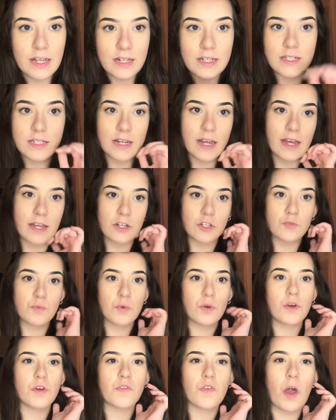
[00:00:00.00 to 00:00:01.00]
that today, just
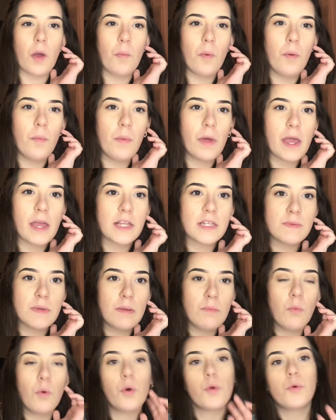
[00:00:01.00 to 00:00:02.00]
because I want it to
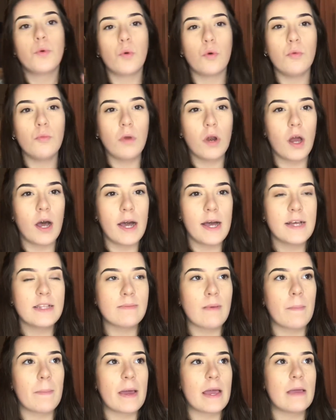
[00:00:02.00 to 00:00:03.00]
be more
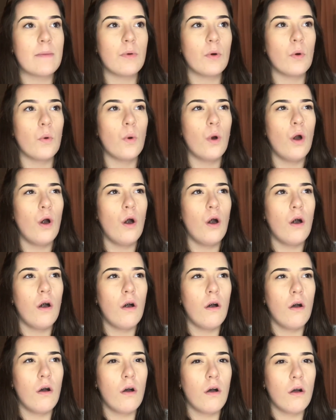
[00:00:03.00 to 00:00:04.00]
normalised about people
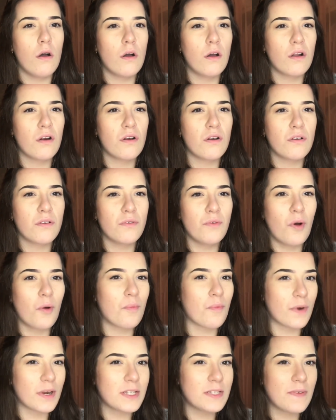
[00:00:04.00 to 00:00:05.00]

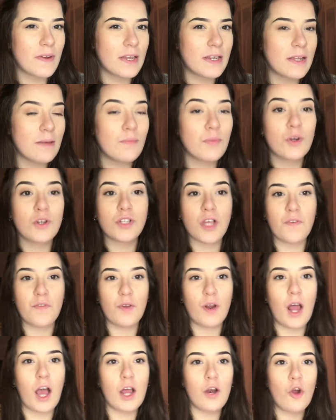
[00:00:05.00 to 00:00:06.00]
not breastfeeding, because I
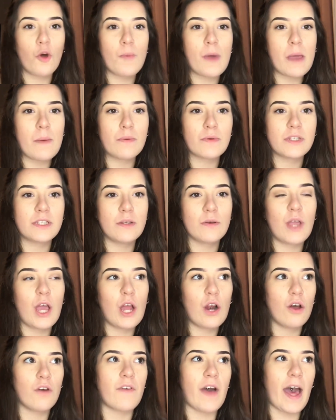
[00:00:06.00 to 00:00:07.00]
feel like a lot of people still
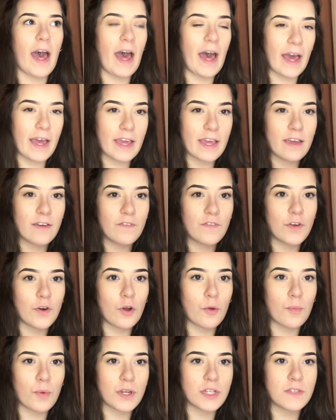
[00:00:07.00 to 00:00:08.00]
get a lot of hate for
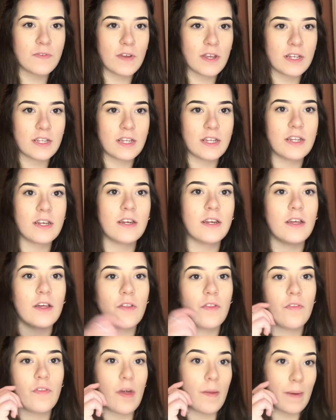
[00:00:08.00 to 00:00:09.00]
not breastfeeding
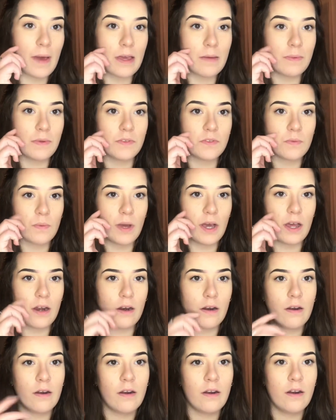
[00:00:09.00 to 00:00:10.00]
their babies
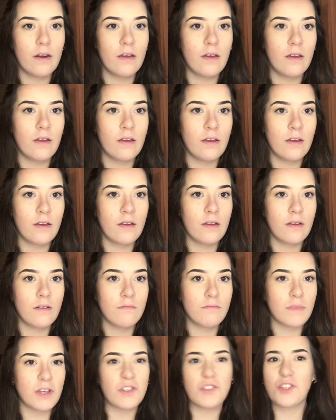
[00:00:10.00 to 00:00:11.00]
when
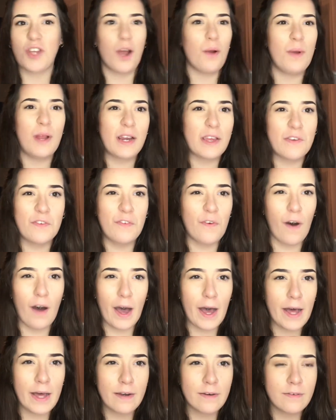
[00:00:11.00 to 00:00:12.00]
it's totally
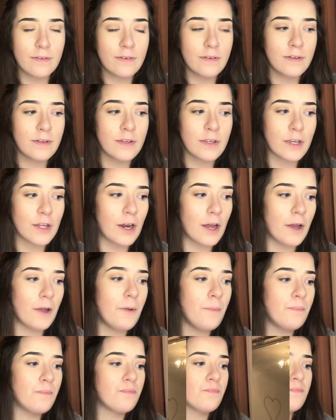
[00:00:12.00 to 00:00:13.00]
fine, you know.